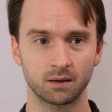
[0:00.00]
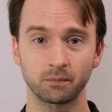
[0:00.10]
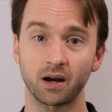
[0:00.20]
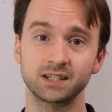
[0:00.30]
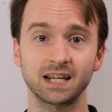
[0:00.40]

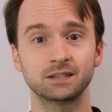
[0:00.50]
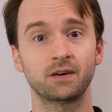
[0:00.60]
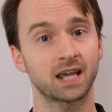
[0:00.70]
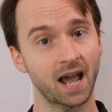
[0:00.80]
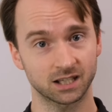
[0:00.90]
by
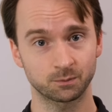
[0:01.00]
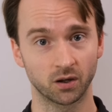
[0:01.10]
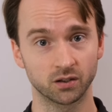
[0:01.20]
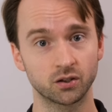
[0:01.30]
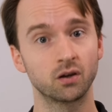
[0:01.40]
identifying
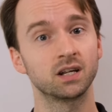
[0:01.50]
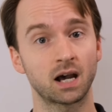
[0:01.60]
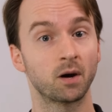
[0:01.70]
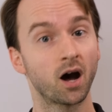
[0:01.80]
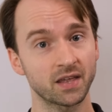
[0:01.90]
experts who can
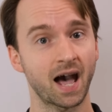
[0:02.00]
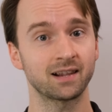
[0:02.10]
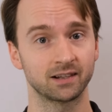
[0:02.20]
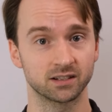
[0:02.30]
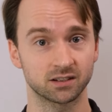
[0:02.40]
help other
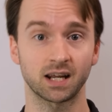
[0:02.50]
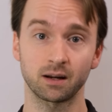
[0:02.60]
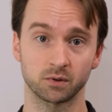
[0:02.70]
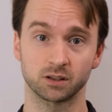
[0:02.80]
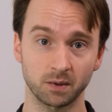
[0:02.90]
analysts to get
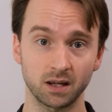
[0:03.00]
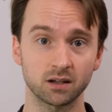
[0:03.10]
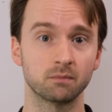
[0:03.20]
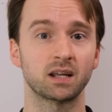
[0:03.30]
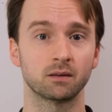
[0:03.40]
up to speed
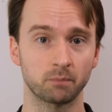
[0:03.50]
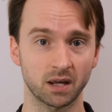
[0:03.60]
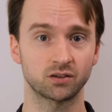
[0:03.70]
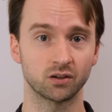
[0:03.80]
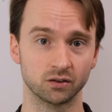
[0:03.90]
and make the
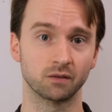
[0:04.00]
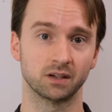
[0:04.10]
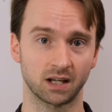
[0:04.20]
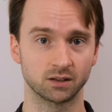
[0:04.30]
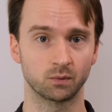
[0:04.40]
best use of the
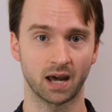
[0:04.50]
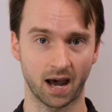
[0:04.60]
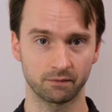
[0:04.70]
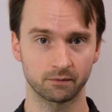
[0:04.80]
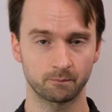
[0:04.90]
data we
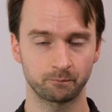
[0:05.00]
have.